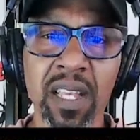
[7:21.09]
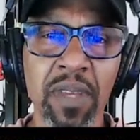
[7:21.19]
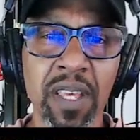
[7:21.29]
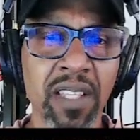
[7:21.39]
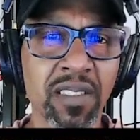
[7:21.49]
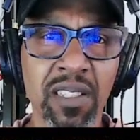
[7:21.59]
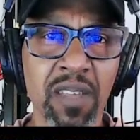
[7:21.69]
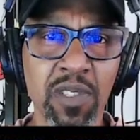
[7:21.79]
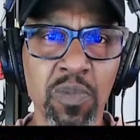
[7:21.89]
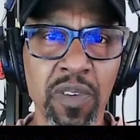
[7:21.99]
I mean, I just
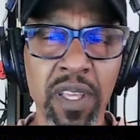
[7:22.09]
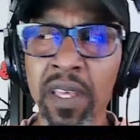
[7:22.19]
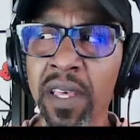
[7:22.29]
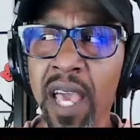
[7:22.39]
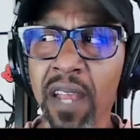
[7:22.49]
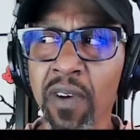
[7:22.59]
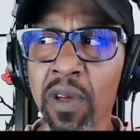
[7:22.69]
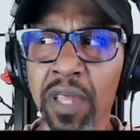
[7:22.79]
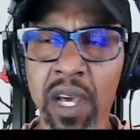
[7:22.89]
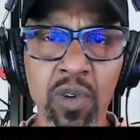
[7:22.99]
love this movie. Out of
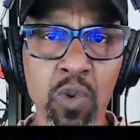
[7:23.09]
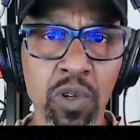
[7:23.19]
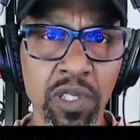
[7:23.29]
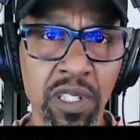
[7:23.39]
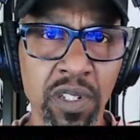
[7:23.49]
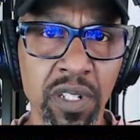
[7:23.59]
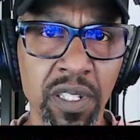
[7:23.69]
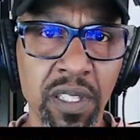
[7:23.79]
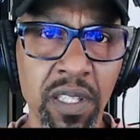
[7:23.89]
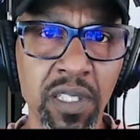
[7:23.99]
all the Underworld
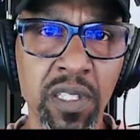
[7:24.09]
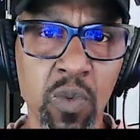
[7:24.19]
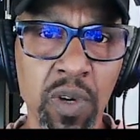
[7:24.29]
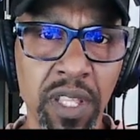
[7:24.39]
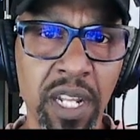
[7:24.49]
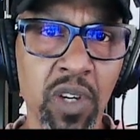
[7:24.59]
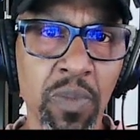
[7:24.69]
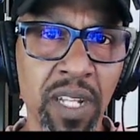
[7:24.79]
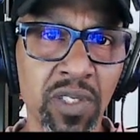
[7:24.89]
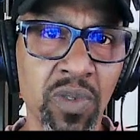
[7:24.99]
series, this is the one that I go
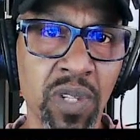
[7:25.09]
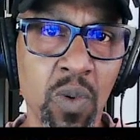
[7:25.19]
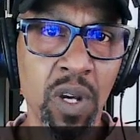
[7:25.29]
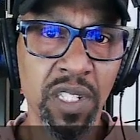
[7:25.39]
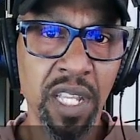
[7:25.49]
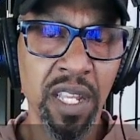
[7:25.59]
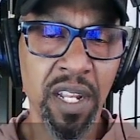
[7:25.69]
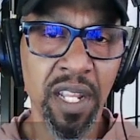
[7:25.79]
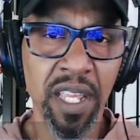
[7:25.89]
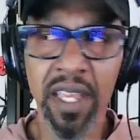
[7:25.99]
back to and I watch again
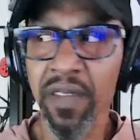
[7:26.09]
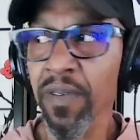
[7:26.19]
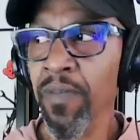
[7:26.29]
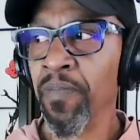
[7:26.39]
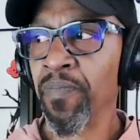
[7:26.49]
and again.